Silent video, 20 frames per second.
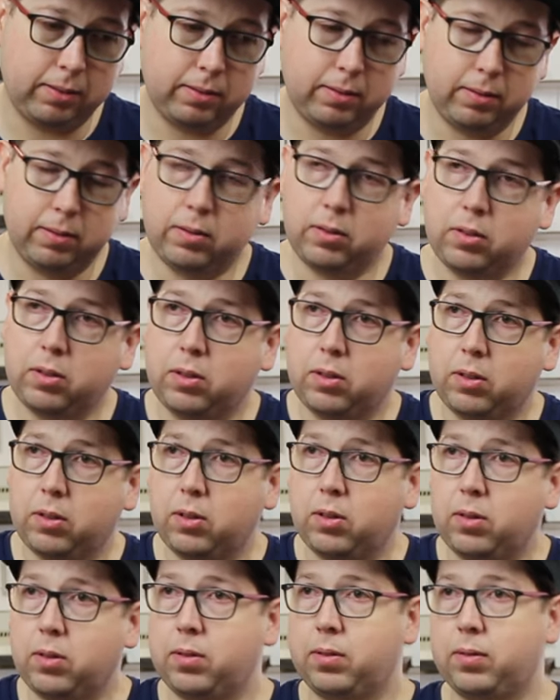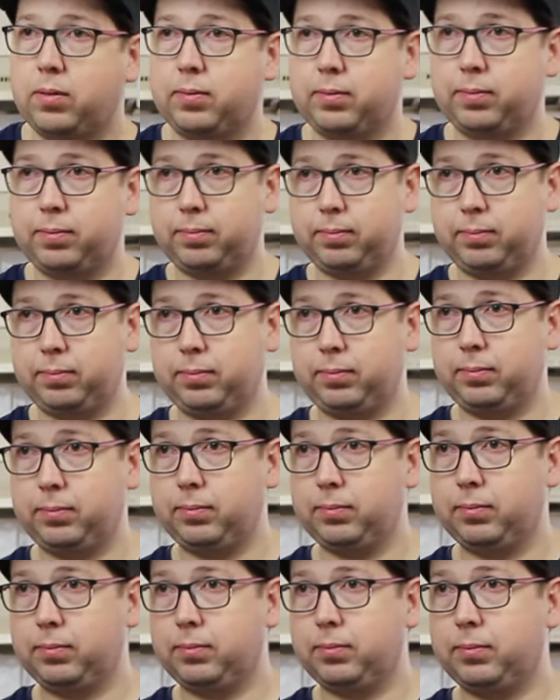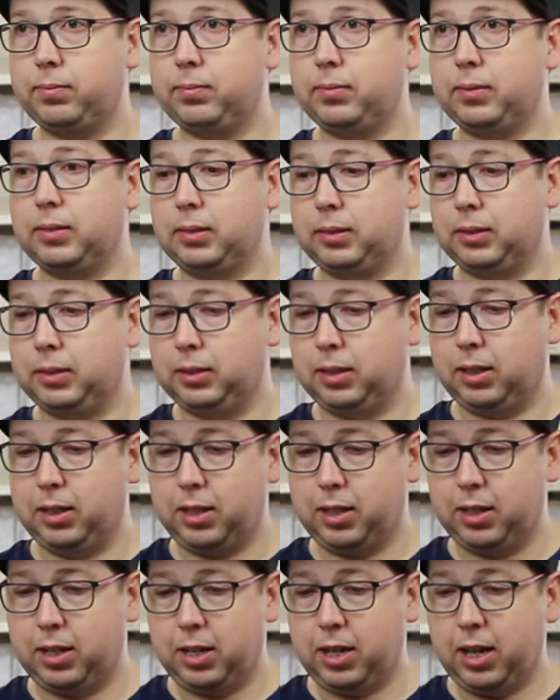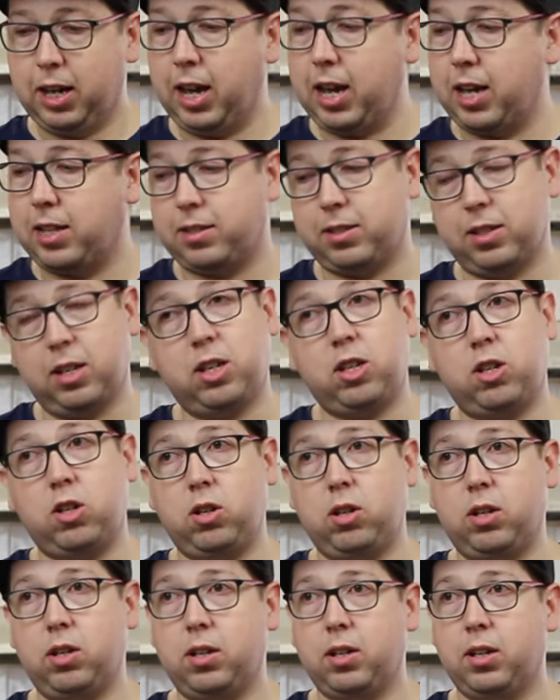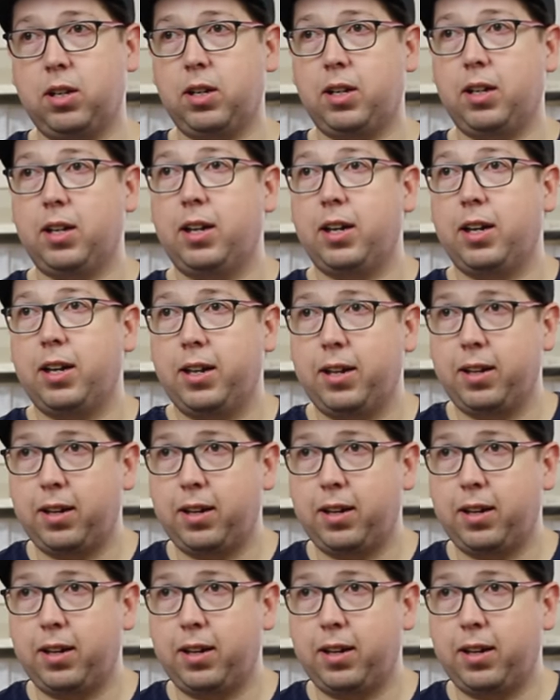how come I haven't got a hamburger, I've got a big piece of paper, what a bacon, look.